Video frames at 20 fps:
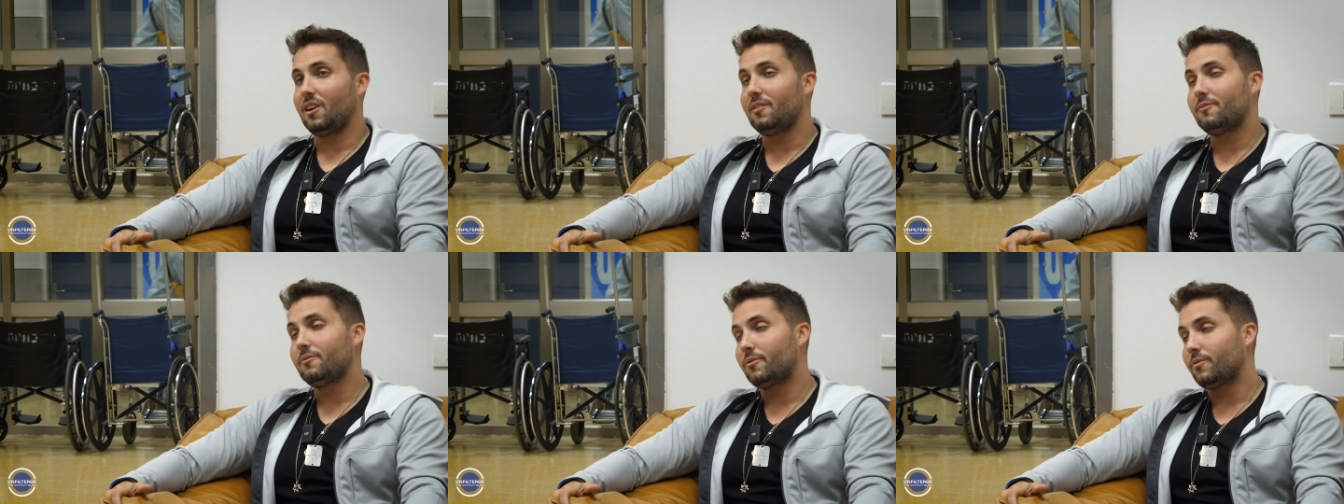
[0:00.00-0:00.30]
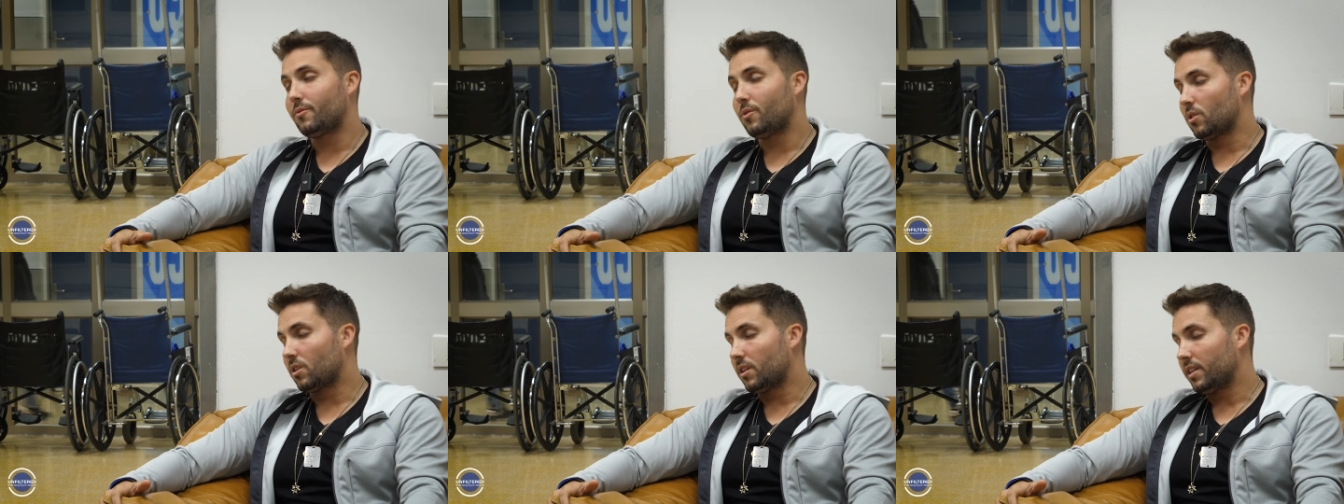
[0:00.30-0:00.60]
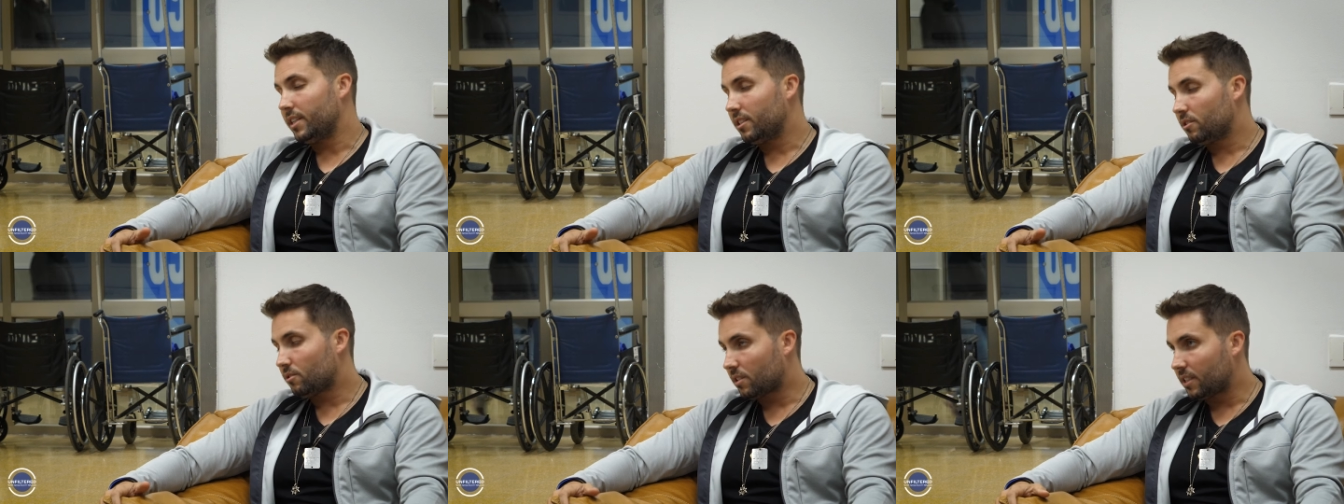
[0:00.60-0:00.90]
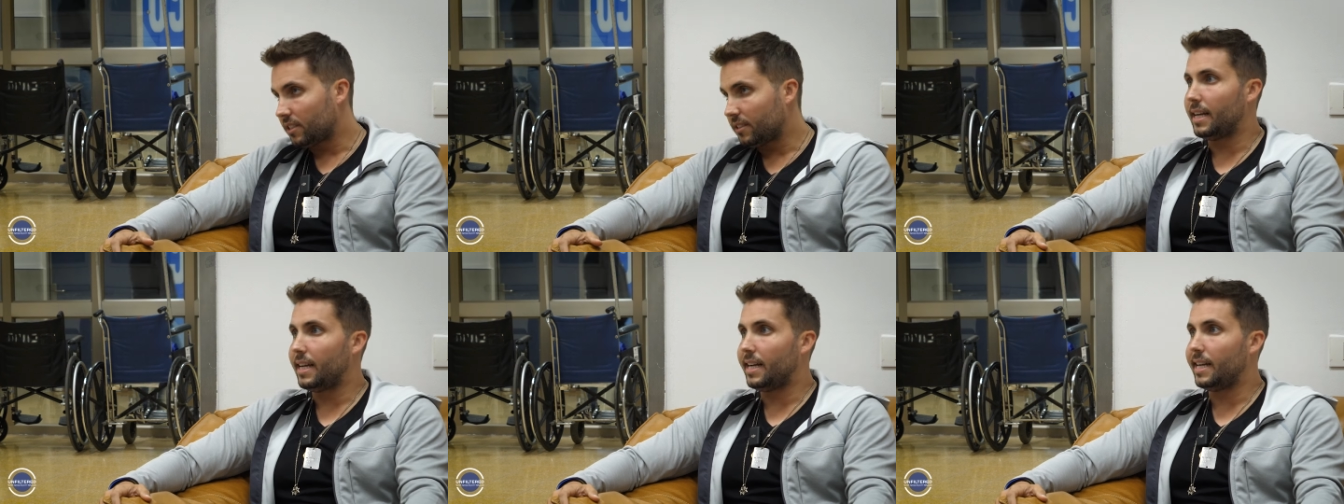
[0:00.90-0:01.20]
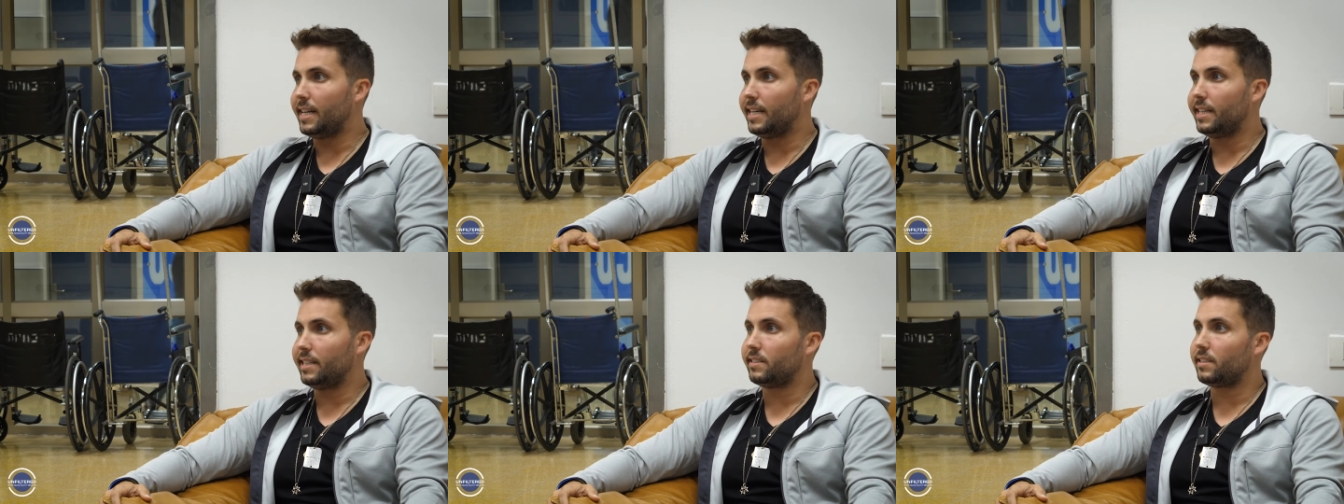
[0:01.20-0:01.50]
love for Israel.
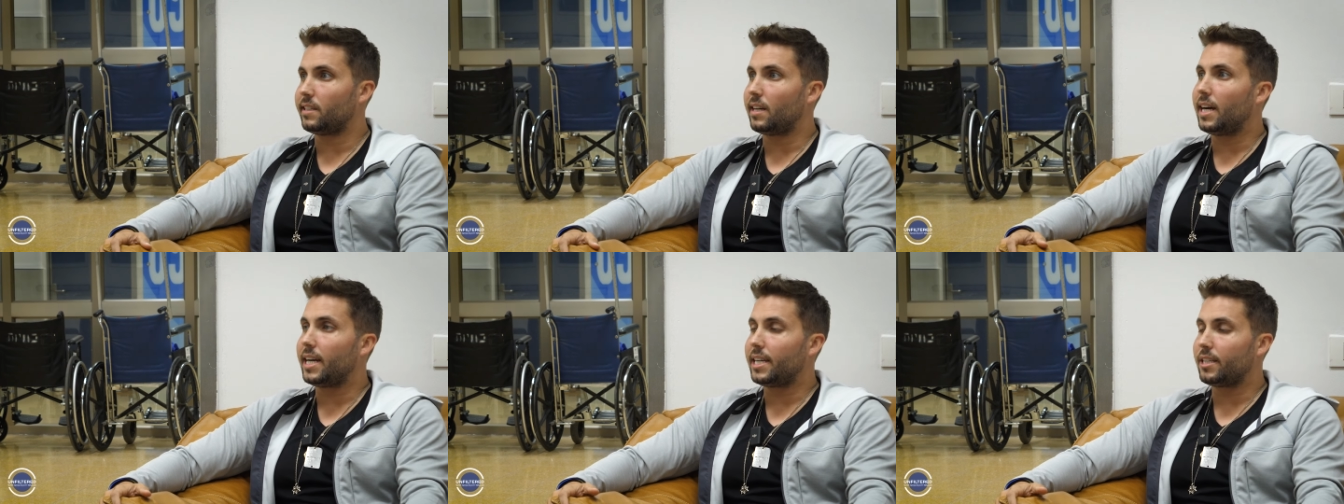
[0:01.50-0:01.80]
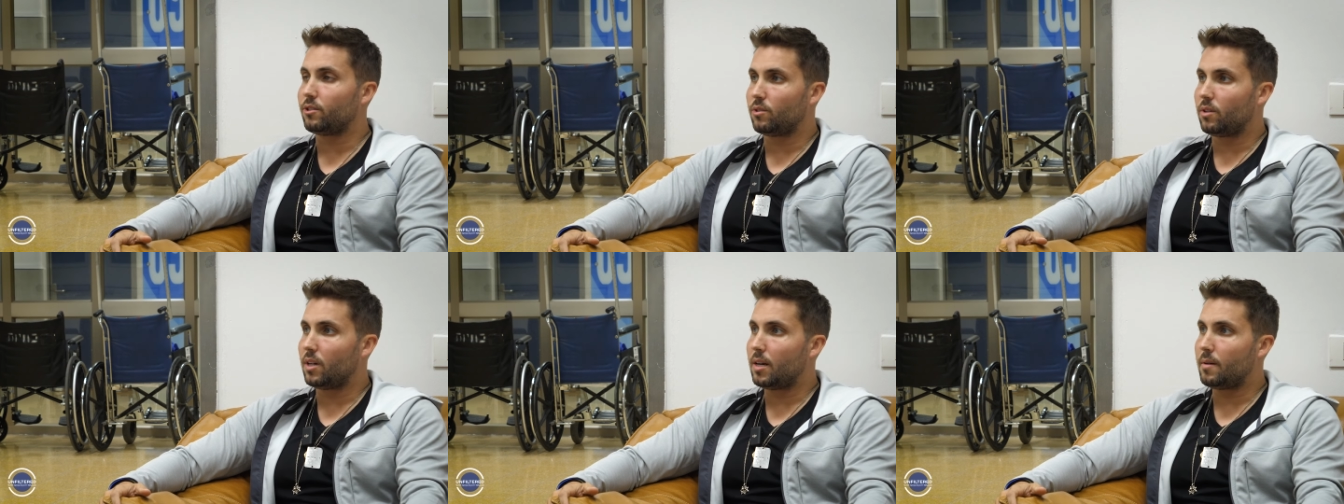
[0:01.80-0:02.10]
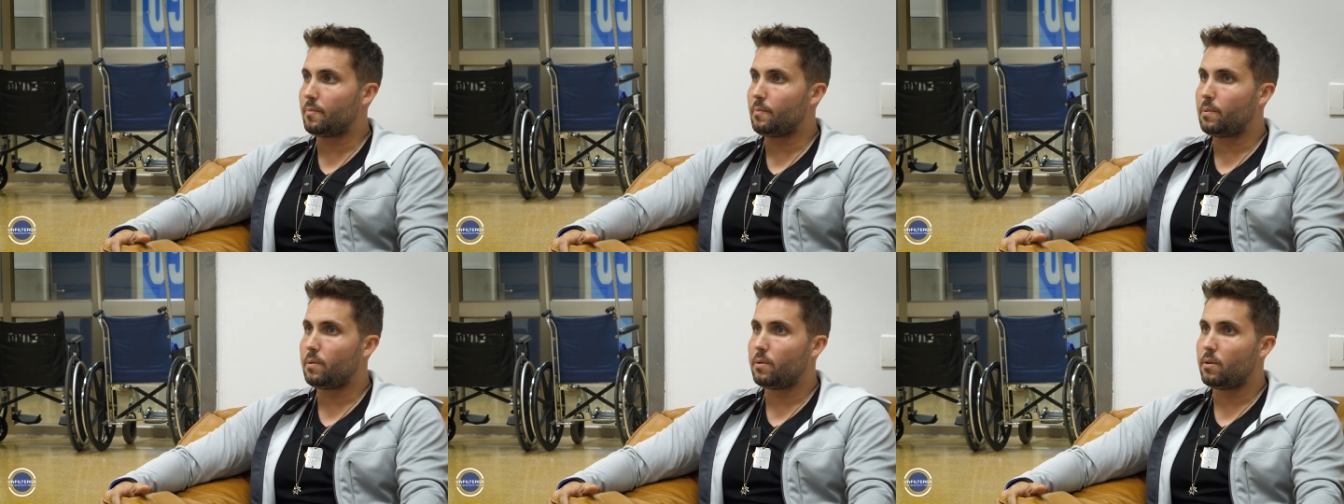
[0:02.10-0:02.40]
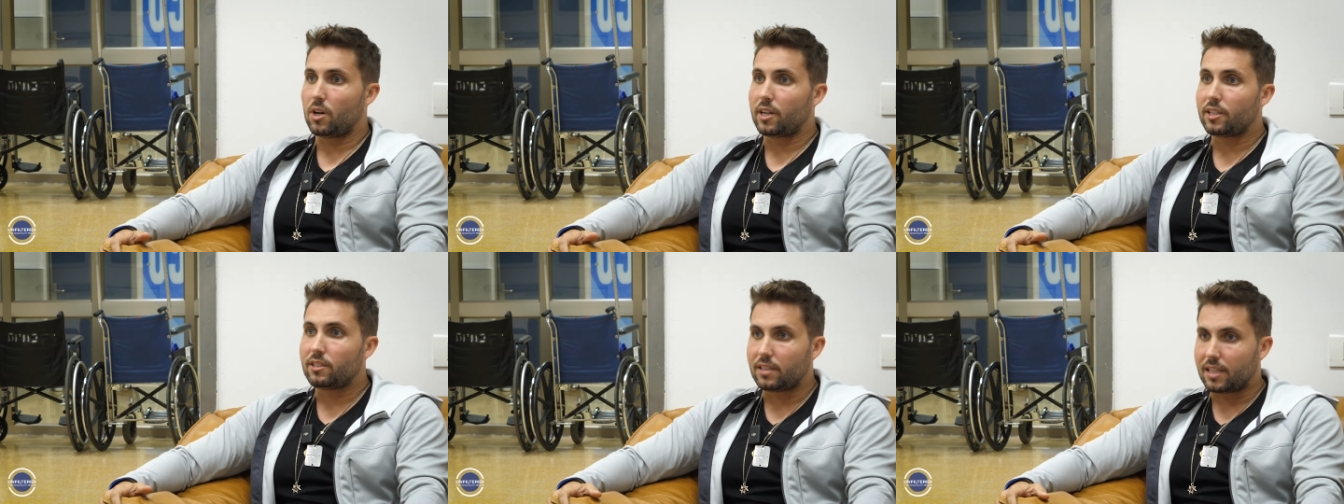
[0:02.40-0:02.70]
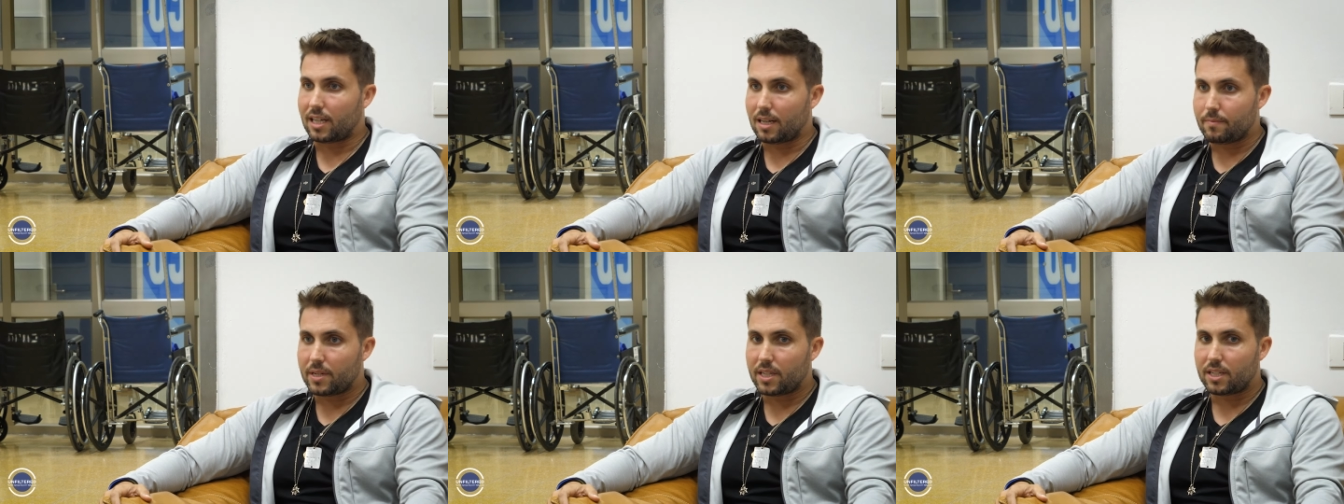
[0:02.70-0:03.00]
And I grew up wanting to
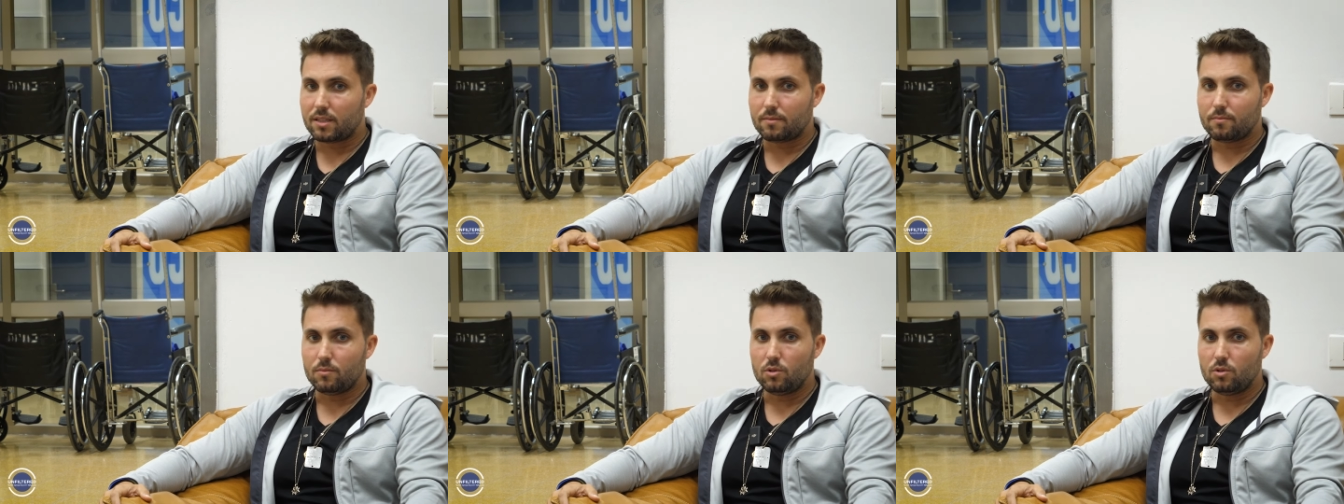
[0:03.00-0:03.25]
come here,